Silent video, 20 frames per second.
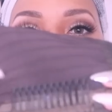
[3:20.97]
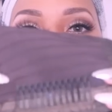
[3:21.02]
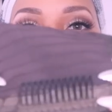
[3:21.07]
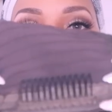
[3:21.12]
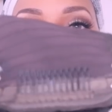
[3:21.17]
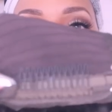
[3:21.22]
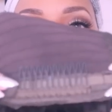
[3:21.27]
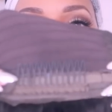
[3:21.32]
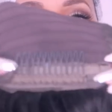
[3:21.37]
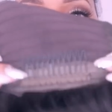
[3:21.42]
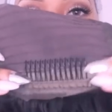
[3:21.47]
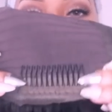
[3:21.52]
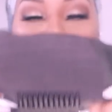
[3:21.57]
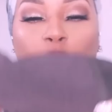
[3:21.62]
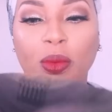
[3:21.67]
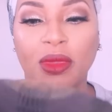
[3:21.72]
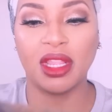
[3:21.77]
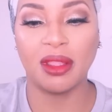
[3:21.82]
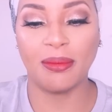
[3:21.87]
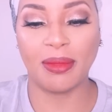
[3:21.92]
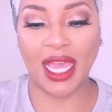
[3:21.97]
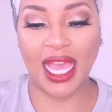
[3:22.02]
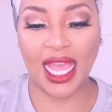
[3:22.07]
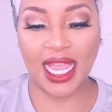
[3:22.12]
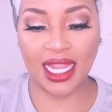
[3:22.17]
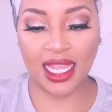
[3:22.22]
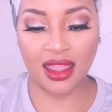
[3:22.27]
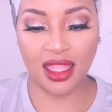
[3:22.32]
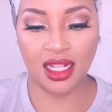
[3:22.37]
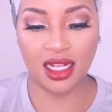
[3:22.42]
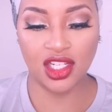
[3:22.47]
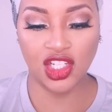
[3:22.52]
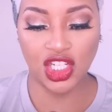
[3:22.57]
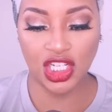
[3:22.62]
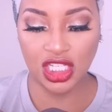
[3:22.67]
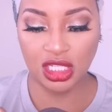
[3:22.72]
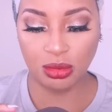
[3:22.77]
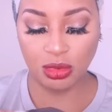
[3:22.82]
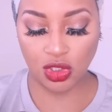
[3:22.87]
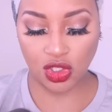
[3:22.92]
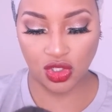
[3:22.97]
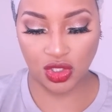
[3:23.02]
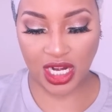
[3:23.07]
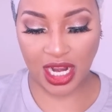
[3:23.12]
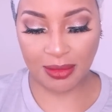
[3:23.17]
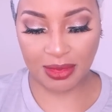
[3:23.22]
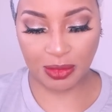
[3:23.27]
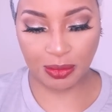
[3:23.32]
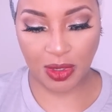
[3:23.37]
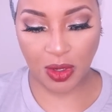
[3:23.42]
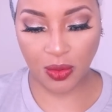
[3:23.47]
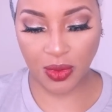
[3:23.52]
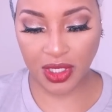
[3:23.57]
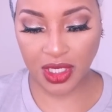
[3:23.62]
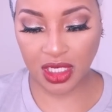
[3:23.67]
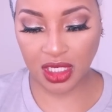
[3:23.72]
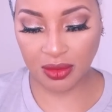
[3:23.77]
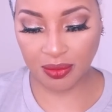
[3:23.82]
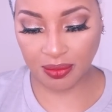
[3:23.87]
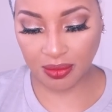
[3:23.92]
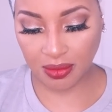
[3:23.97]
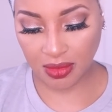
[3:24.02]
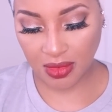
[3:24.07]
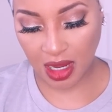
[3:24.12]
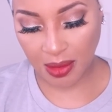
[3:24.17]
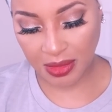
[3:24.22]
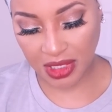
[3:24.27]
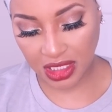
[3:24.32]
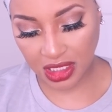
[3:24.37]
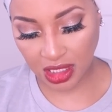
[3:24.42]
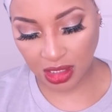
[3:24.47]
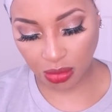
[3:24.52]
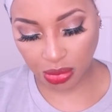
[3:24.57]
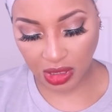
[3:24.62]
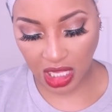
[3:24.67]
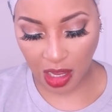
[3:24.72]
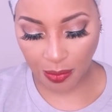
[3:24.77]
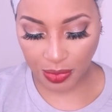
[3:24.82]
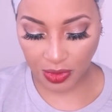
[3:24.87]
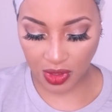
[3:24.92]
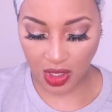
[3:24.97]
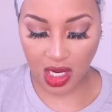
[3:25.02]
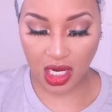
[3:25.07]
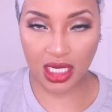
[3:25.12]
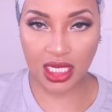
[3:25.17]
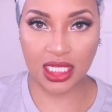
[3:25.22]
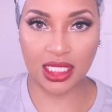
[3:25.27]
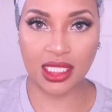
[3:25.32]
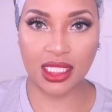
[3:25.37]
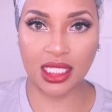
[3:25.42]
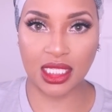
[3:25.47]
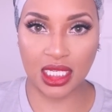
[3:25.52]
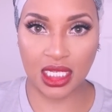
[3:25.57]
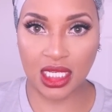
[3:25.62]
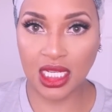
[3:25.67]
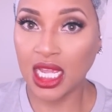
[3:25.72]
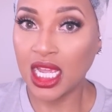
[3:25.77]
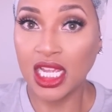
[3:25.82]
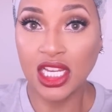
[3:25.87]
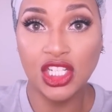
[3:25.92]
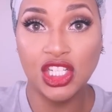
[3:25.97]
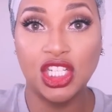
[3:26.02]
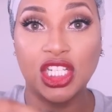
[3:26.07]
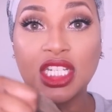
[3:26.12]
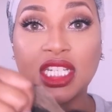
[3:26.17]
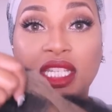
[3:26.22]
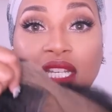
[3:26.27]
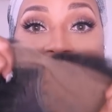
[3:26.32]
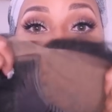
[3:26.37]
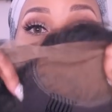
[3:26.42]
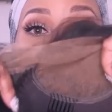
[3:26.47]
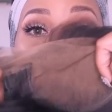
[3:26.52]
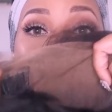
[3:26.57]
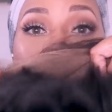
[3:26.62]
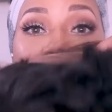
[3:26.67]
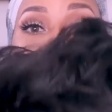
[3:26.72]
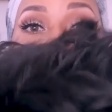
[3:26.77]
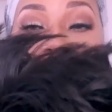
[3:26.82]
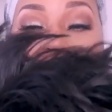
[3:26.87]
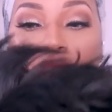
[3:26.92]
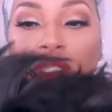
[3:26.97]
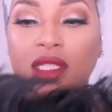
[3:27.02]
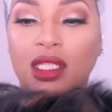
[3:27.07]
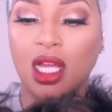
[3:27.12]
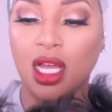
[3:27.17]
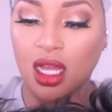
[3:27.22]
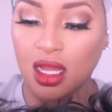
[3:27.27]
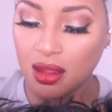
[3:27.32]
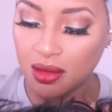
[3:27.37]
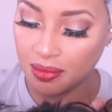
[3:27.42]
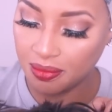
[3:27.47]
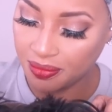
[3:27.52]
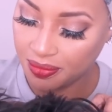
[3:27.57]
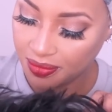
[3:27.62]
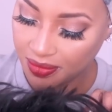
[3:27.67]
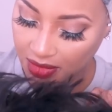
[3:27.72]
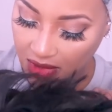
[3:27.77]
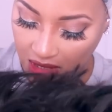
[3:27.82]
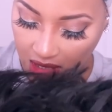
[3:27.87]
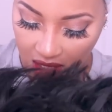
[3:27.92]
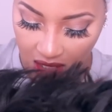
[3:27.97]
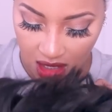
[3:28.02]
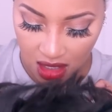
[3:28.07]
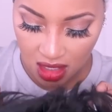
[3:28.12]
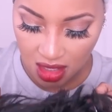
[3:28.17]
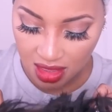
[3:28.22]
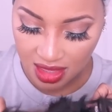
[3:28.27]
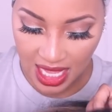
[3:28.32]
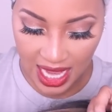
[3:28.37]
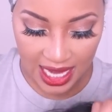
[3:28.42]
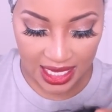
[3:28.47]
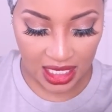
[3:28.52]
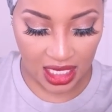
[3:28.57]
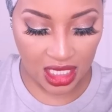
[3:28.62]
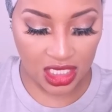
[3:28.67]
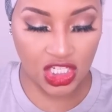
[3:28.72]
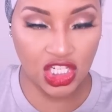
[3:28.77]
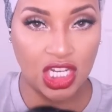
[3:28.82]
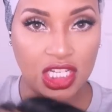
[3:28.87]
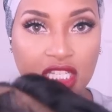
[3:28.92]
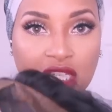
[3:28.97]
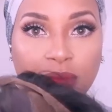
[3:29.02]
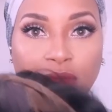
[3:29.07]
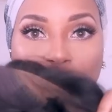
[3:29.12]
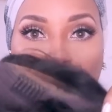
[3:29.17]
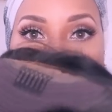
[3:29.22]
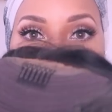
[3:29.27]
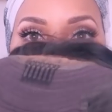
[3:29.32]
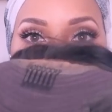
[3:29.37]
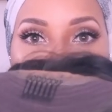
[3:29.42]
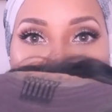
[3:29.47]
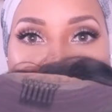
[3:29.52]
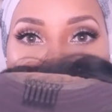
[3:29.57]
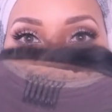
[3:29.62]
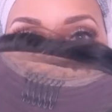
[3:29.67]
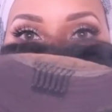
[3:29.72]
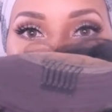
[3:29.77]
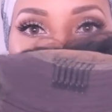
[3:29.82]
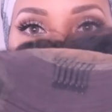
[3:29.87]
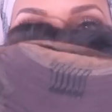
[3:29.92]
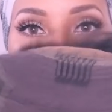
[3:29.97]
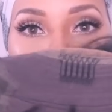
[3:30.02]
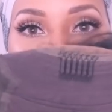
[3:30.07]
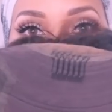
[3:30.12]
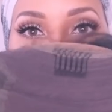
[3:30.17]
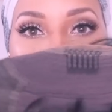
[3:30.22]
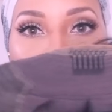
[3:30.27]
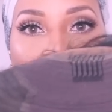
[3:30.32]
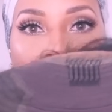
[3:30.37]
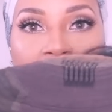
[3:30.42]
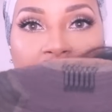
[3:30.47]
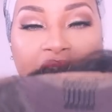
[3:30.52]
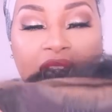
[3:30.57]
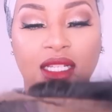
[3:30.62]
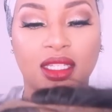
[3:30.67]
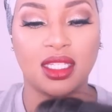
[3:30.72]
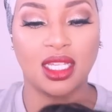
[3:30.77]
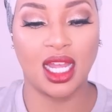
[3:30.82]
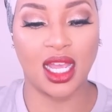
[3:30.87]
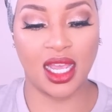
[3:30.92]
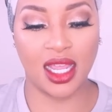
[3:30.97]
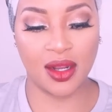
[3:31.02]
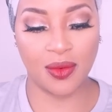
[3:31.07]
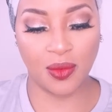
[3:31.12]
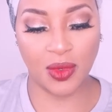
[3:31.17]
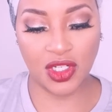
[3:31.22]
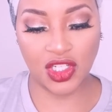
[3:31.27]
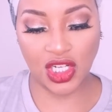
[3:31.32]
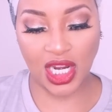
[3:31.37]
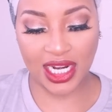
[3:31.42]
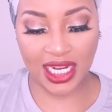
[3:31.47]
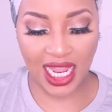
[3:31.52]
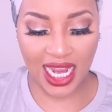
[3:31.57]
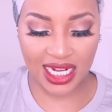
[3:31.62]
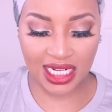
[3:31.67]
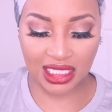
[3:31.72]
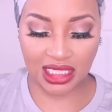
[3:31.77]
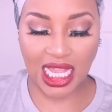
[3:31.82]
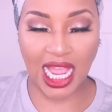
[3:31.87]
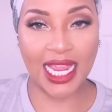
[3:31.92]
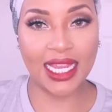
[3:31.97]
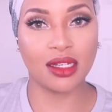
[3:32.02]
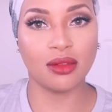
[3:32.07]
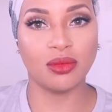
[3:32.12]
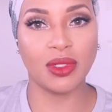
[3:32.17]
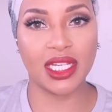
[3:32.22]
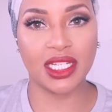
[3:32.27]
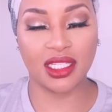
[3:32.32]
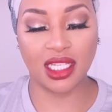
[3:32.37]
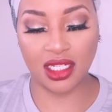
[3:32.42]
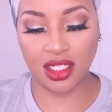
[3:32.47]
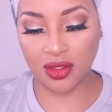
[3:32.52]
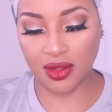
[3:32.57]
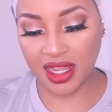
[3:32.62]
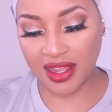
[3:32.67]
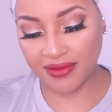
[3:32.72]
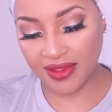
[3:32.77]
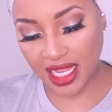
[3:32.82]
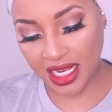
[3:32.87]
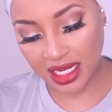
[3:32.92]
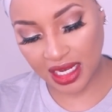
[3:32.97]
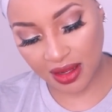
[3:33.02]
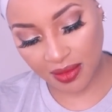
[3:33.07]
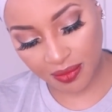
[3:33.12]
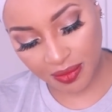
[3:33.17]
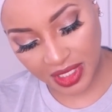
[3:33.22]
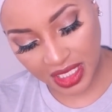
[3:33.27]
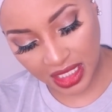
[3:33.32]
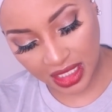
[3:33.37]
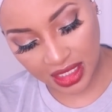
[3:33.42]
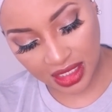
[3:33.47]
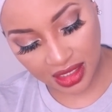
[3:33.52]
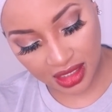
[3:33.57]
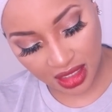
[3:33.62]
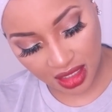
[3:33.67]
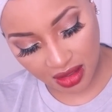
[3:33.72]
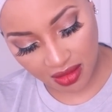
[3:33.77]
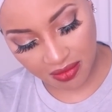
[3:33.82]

And then a comb in the back, and then adjustable straps. But we're gonna, I'm just gonna plop her on and see. She does not have those, that adjustable strap thingy on the inside, which I kind of like wigs that don't have that now, because